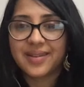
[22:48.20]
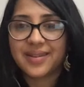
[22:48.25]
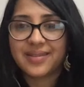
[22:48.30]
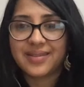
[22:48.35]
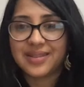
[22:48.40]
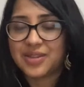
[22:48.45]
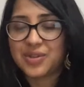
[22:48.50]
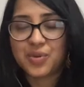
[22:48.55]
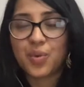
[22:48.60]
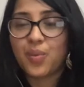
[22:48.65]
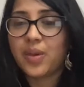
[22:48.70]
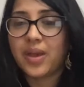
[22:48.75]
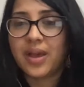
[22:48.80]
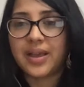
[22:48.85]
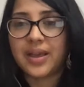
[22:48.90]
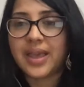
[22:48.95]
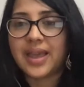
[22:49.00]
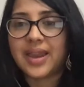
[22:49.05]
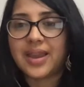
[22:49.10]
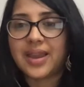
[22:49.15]
There's no way
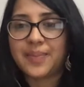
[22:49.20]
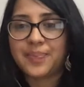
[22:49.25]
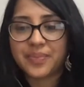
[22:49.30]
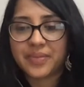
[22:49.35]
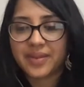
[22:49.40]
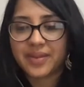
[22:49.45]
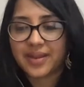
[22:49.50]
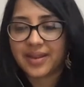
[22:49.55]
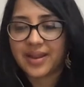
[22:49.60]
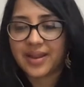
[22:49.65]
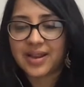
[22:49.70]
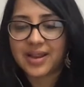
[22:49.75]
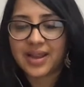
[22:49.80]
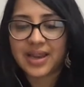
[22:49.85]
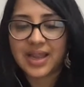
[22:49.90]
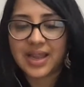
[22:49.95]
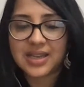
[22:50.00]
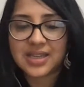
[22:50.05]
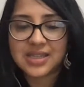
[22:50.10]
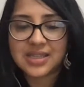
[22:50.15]
I'll get it.
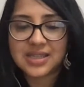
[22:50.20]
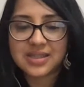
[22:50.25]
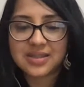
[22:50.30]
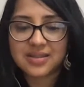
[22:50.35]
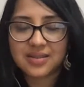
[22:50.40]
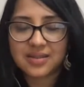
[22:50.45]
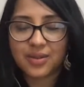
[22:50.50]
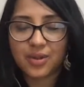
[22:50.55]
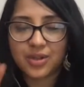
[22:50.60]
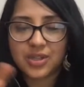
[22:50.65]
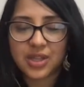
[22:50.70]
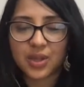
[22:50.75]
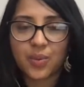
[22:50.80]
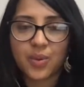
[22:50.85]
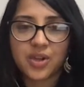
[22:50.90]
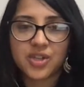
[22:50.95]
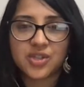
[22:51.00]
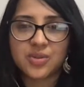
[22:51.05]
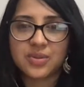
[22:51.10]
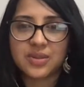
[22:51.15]
And I just looked at the
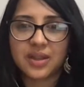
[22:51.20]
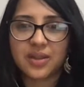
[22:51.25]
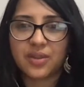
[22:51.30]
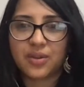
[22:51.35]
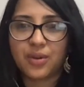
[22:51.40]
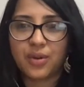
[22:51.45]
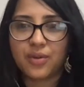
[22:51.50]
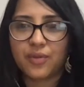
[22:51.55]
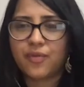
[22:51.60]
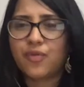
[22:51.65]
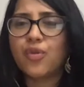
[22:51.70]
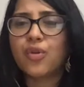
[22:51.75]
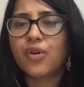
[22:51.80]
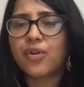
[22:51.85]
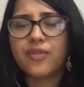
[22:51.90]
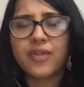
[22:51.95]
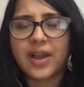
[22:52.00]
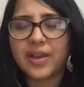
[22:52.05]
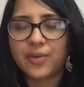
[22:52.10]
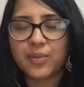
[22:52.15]
questions, like 4 or
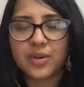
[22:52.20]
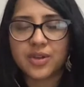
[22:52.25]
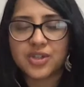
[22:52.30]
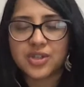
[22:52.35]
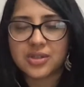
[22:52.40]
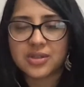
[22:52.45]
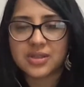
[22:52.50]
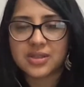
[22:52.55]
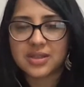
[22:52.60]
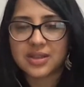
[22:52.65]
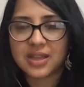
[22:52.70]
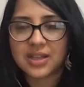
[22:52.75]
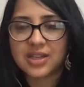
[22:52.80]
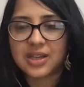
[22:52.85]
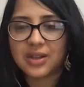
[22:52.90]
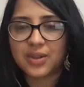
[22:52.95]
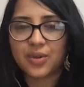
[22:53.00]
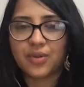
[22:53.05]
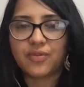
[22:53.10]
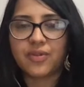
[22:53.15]
5 questions, and they
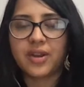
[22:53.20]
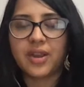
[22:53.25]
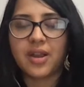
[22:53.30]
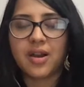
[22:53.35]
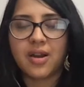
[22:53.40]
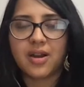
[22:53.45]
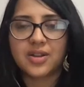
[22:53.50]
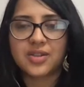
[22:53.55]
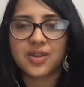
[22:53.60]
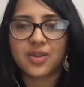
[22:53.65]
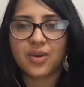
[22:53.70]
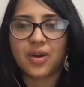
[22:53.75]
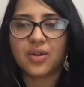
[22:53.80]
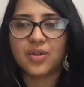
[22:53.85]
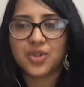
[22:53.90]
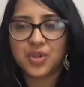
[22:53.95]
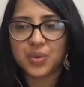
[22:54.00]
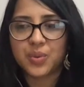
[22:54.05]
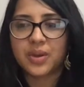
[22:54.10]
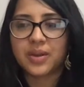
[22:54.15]
didn't look very hard. So I thought, I'll
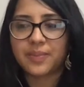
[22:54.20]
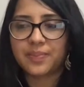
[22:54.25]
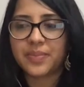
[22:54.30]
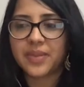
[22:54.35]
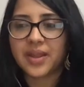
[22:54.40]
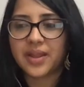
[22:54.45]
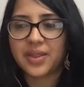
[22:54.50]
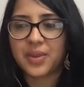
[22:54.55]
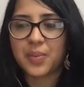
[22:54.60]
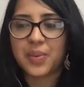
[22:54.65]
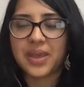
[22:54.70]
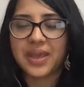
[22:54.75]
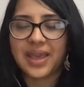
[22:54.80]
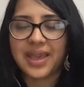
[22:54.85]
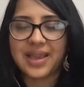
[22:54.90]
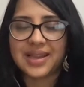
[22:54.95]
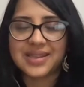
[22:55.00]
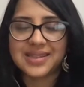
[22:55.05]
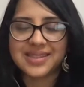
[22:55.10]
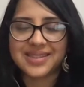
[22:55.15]
do it the
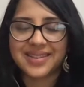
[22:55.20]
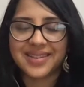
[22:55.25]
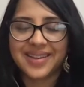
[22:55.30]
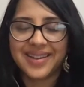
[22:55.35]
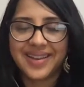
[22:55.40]
weekend.